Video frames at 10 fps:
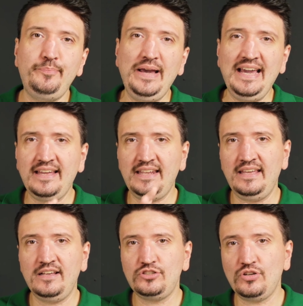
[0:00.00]

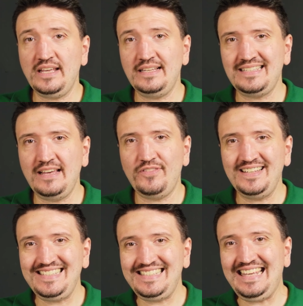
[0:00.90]
pairing Sony
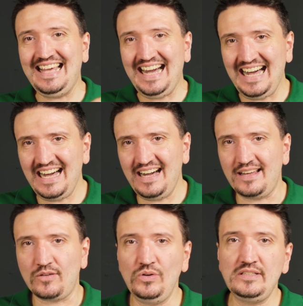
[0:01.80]

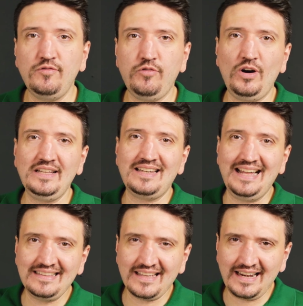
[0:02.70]
A7CR with
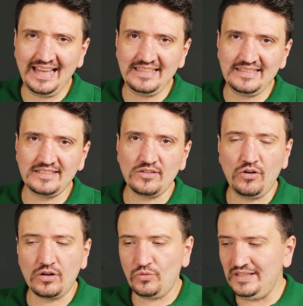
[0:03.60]
Voigtlander lenses
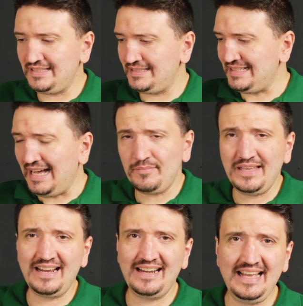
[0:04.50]
or with
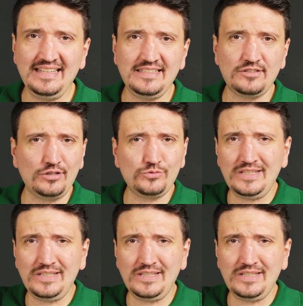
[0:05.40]
Samyang lenses or with